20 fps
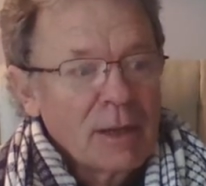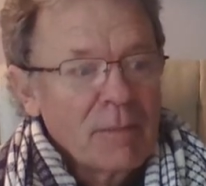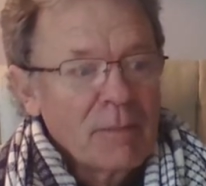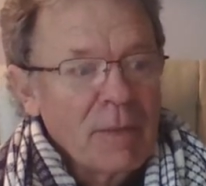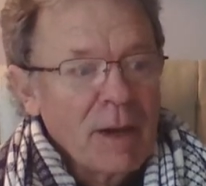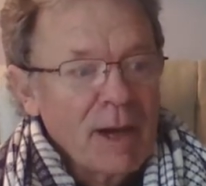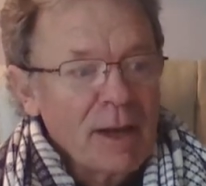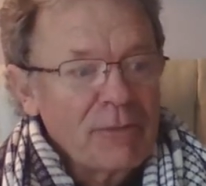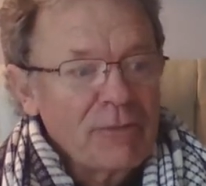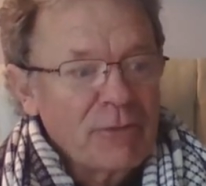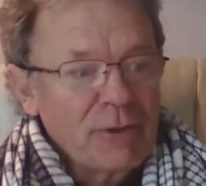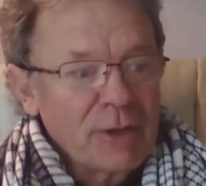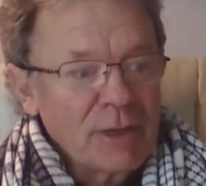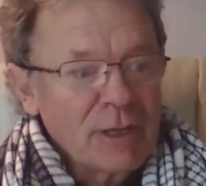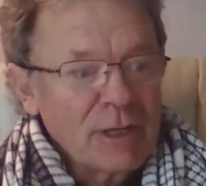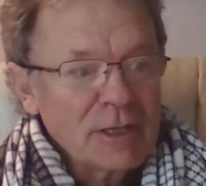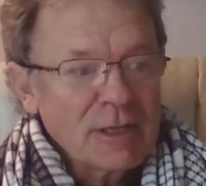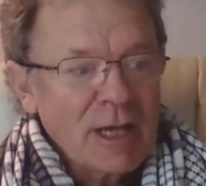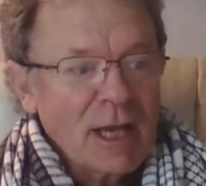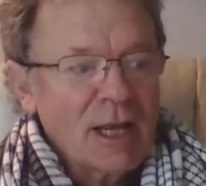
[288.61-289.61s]
My
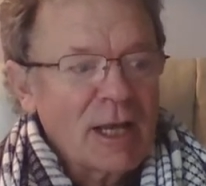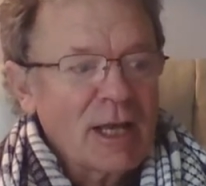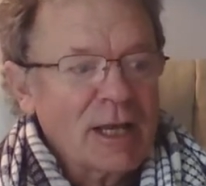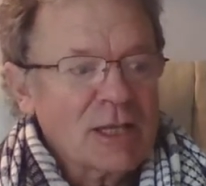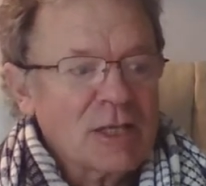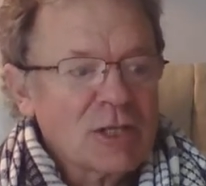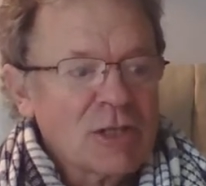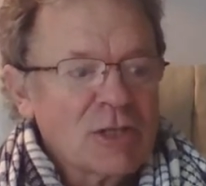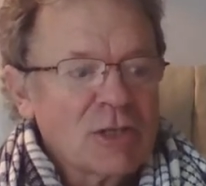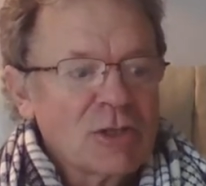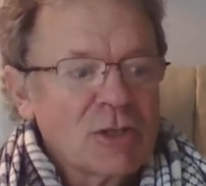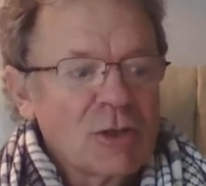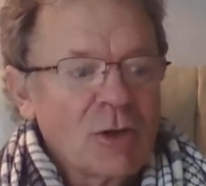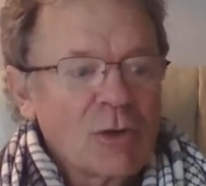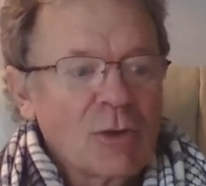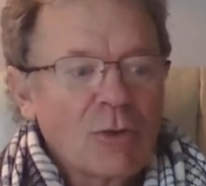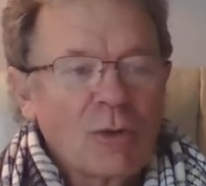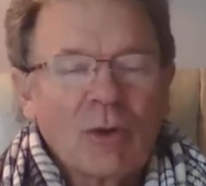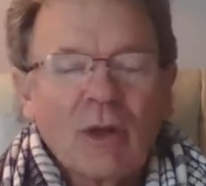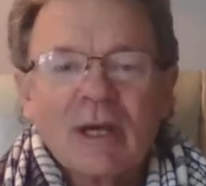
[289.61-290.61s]
feathers are like snow,
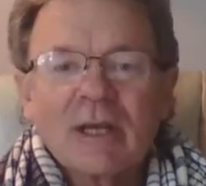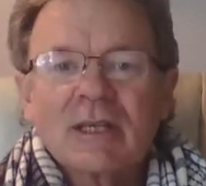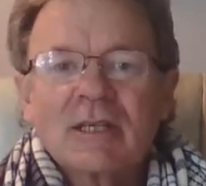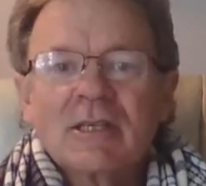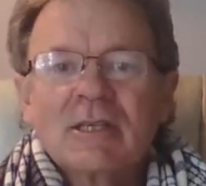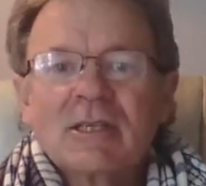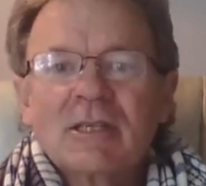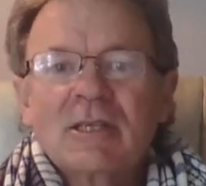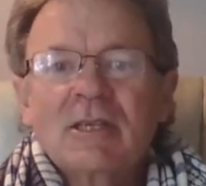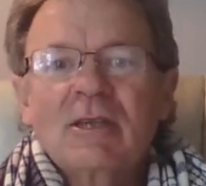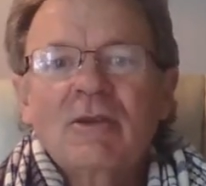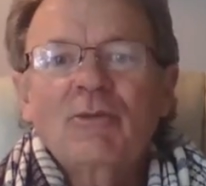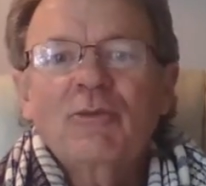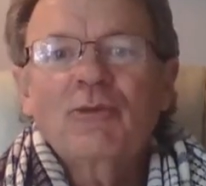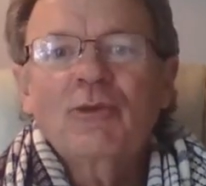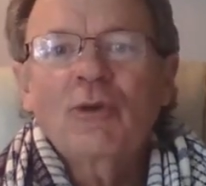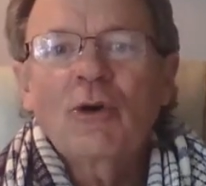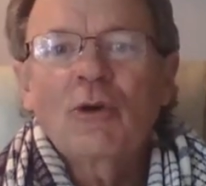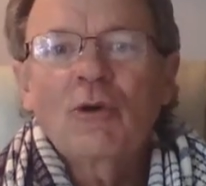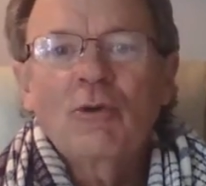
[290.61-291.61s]
like sea
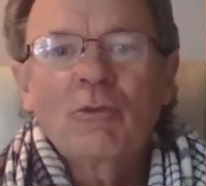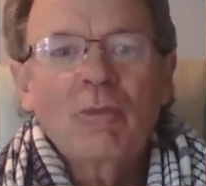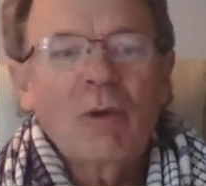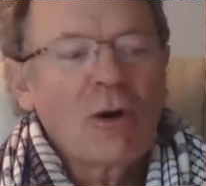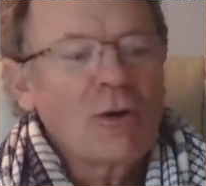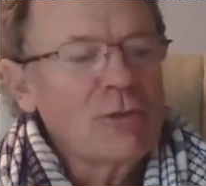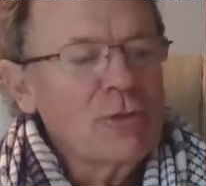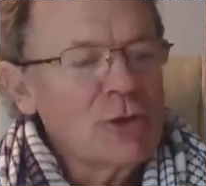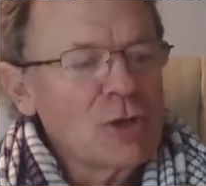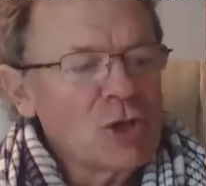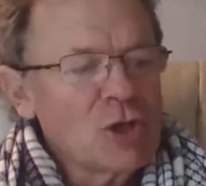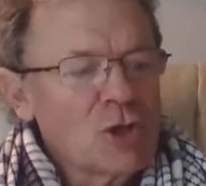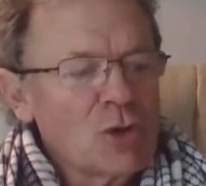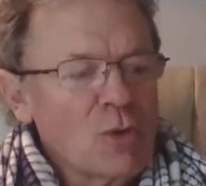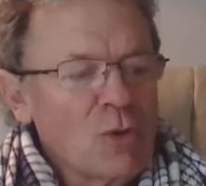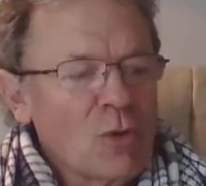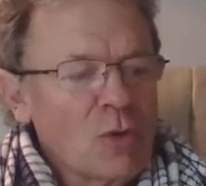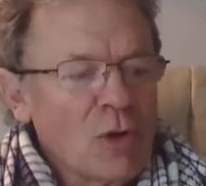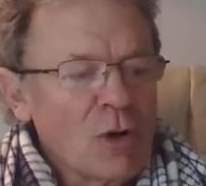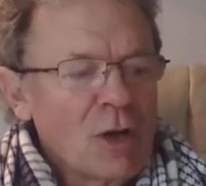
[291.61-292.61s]
foam on the
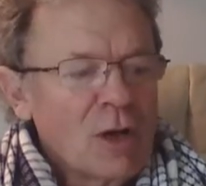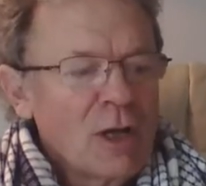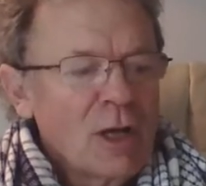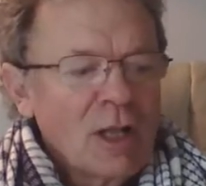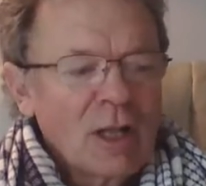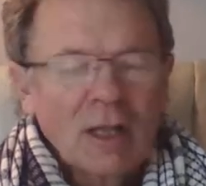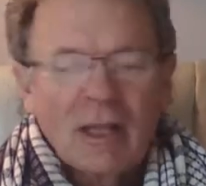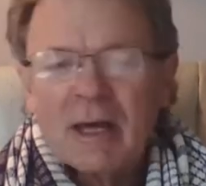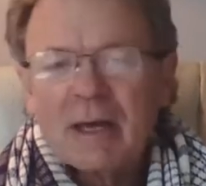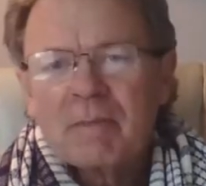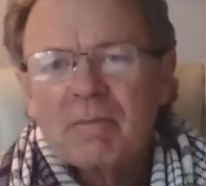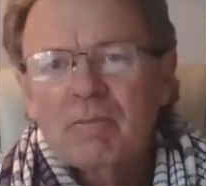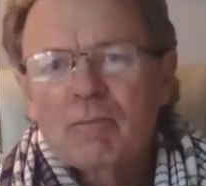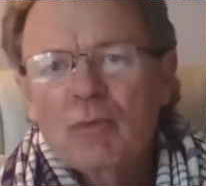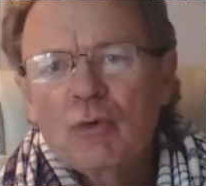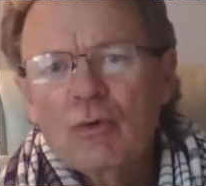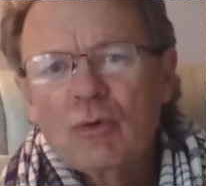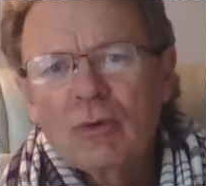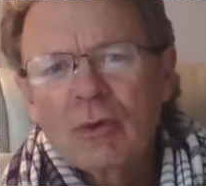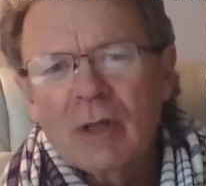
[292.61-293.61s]
shore like
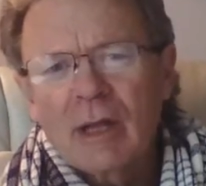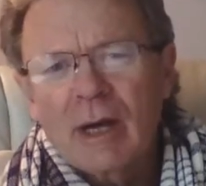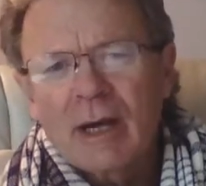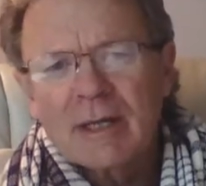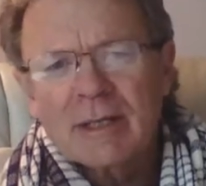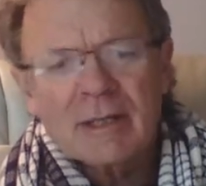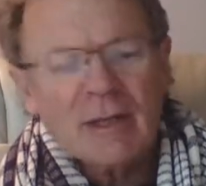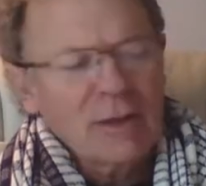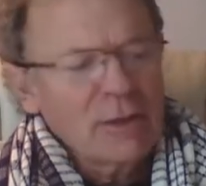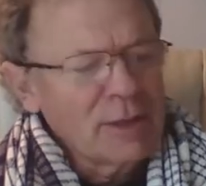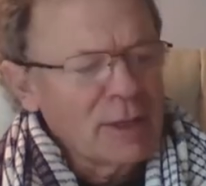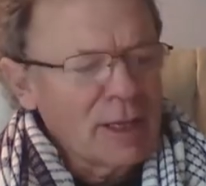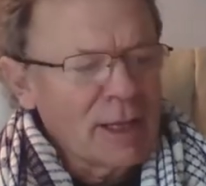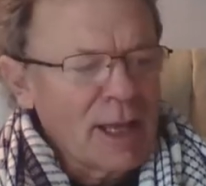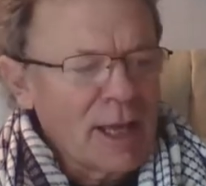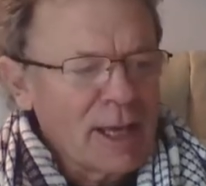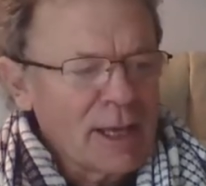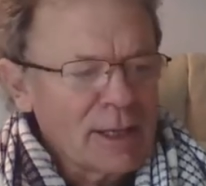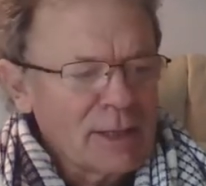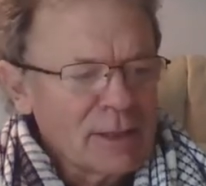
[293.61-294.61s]
moonlight on the
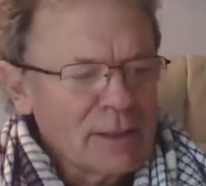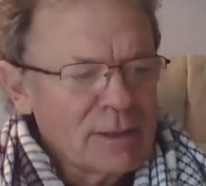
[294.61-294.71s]
land.